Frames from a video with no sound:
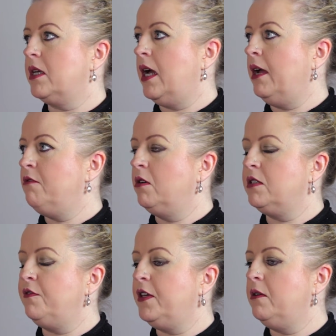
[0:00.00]
I wrote a
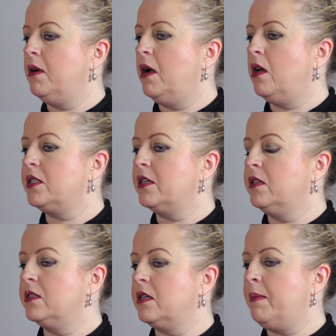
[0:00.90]
few
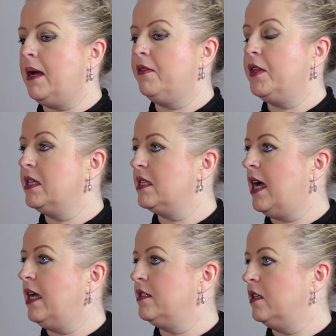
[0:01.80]
articles about things that
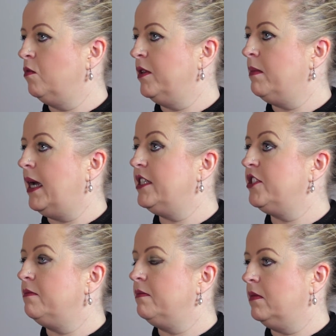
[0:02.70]
I'd done with my
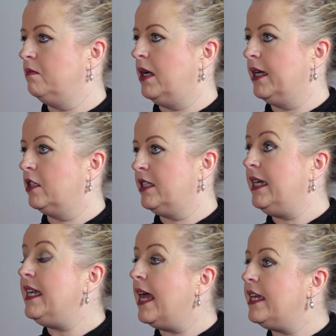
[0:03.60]

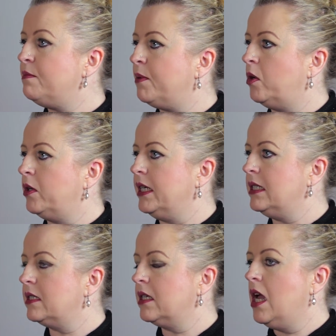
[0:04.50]
teenage
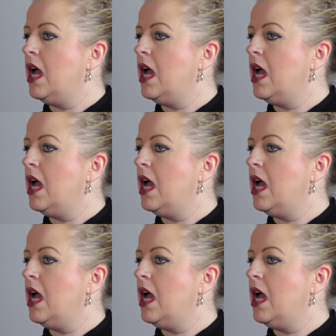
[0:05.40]
boys.